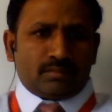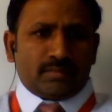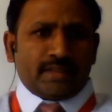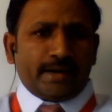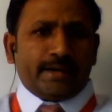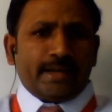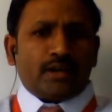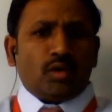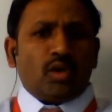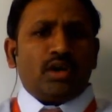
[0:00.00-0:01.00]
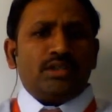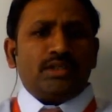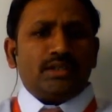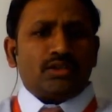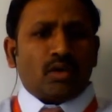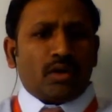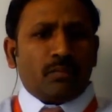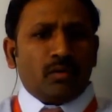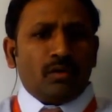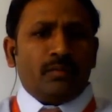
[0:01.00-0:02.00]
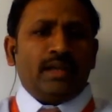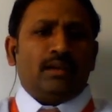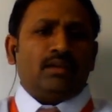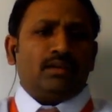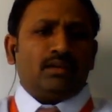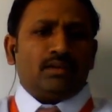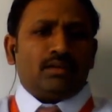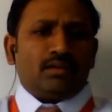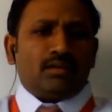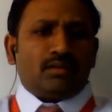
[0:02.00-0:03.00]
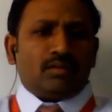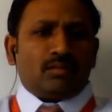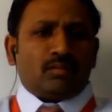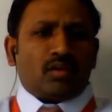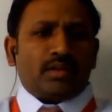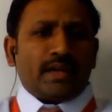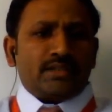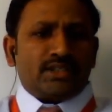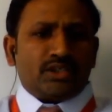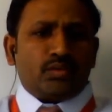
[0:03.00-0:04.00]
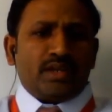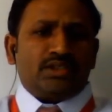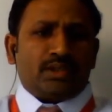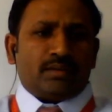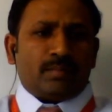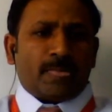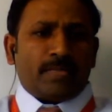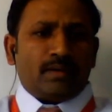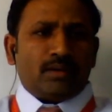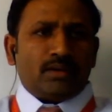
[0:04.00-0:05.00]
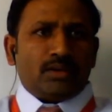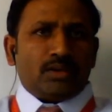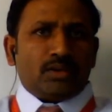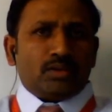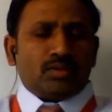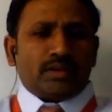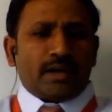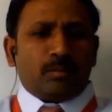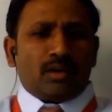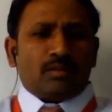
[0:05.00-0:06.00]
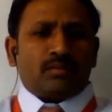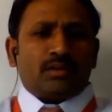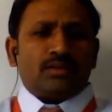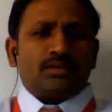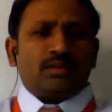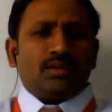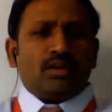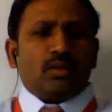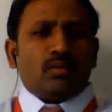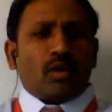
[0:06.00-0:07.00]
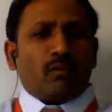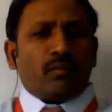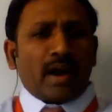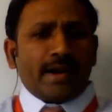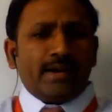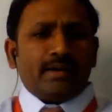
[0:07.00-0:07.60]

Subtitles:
that technology not fulfilled for that situation. So that purpose we have find